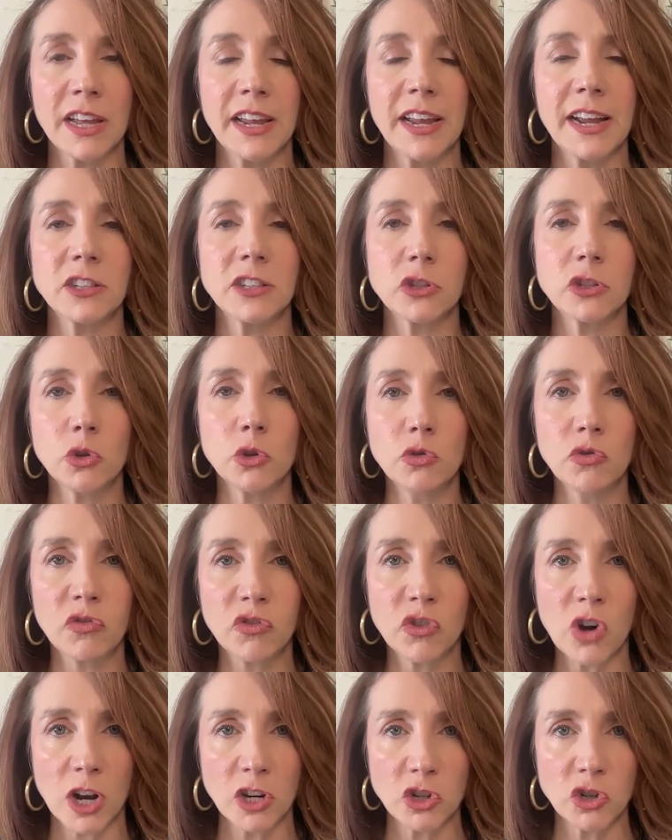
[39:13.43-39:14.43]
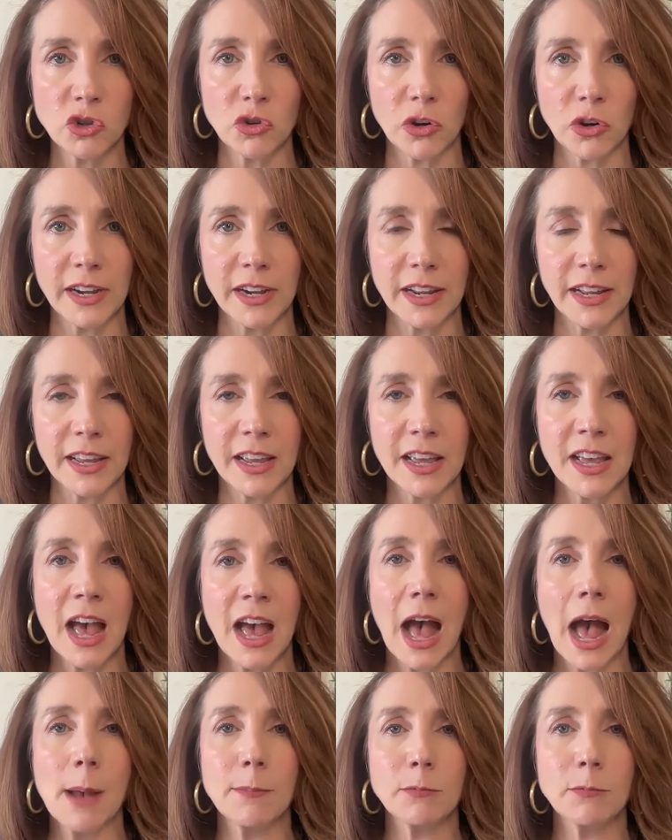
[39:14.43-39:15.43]
It's too frustrating.
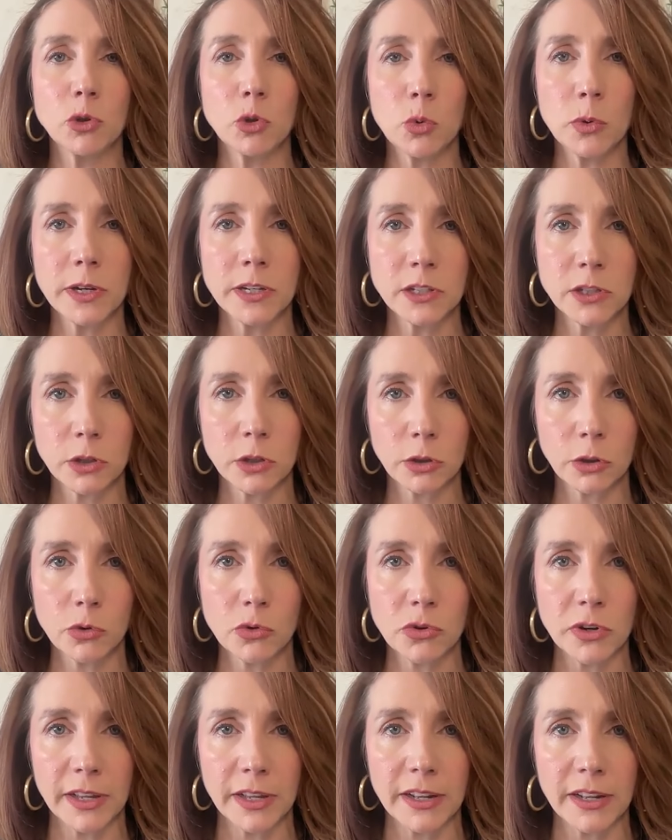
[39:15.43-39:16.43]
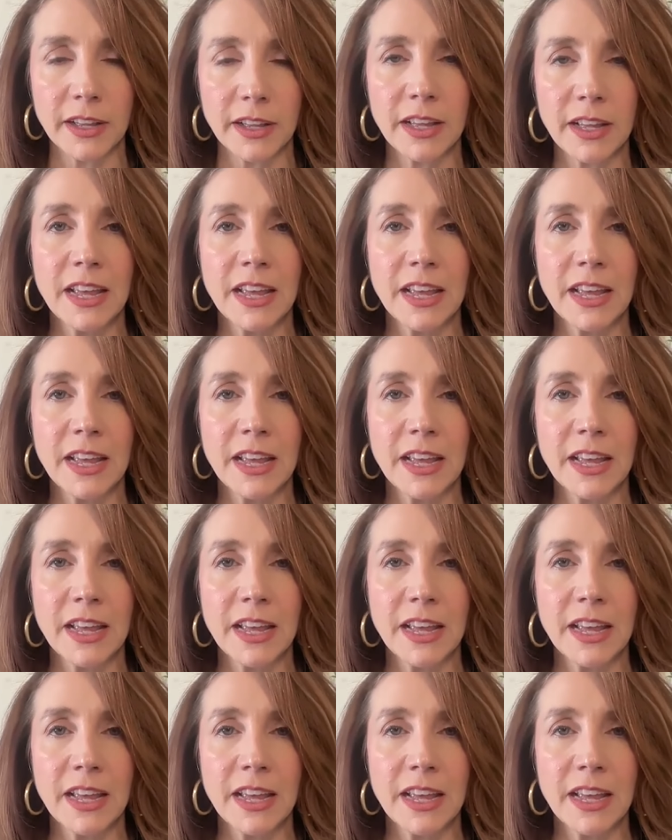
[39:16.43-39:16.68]
I'm too excluded.